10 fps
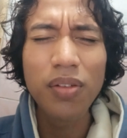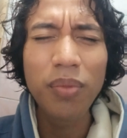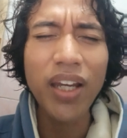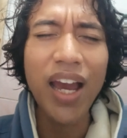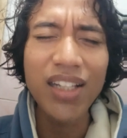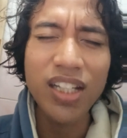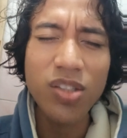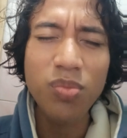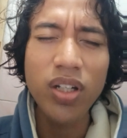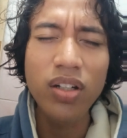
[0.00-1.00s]
make an
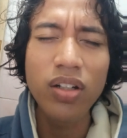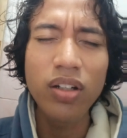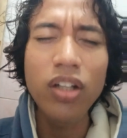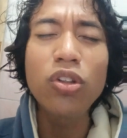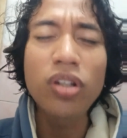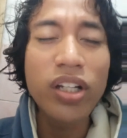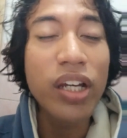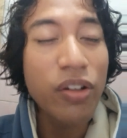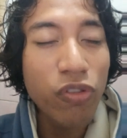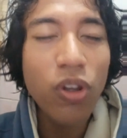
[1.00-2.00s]
assessment to
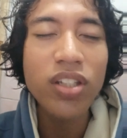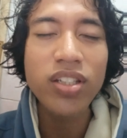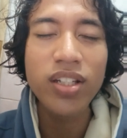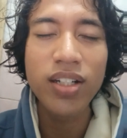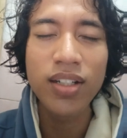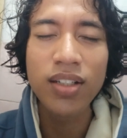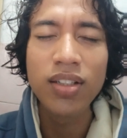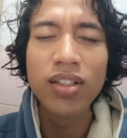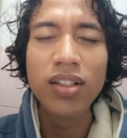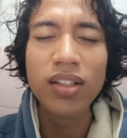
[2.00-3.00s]
influence the
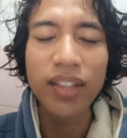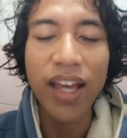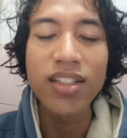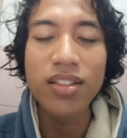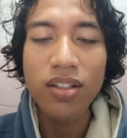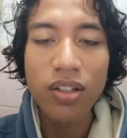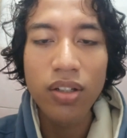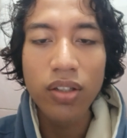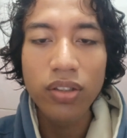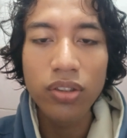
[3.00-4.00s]
test.
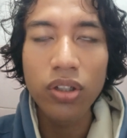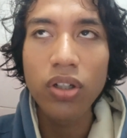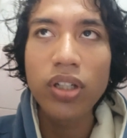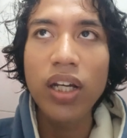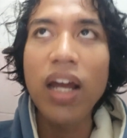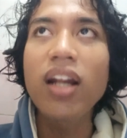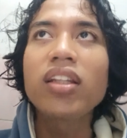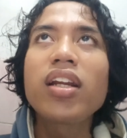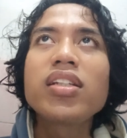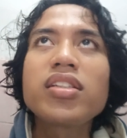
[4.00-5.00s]
So the
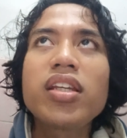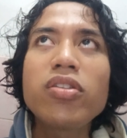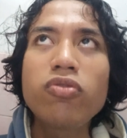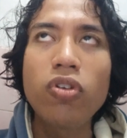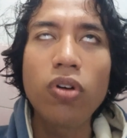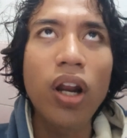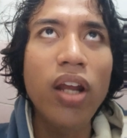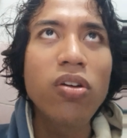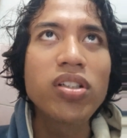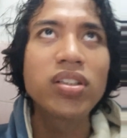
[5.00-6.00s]
characteristic for what I
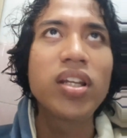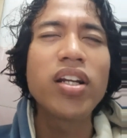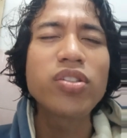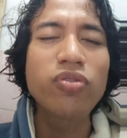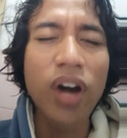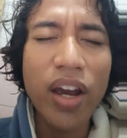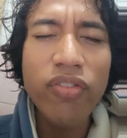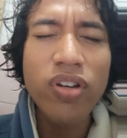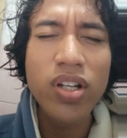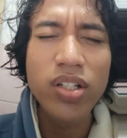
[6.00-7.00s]
know is there is
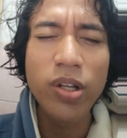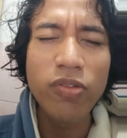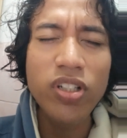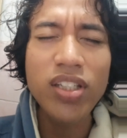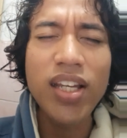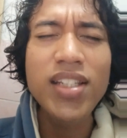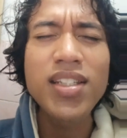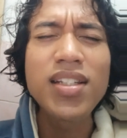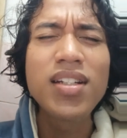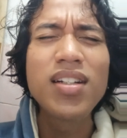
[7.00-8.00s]
five. The first
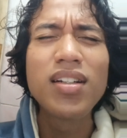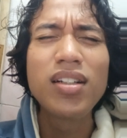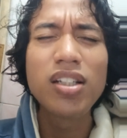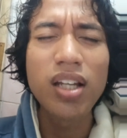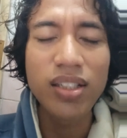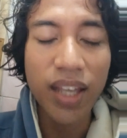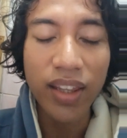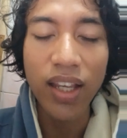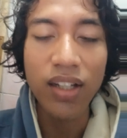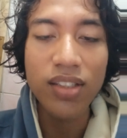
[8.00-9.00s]
is a
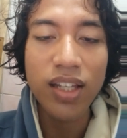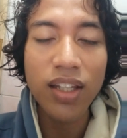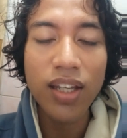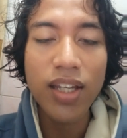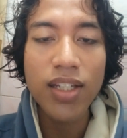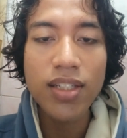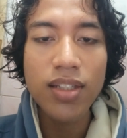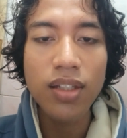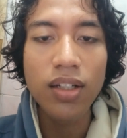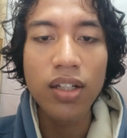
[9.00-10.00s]
setting. The setting is
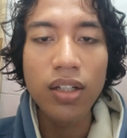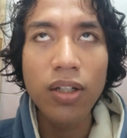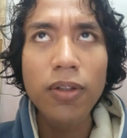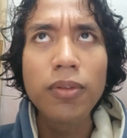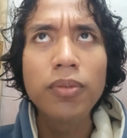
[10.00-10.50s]
the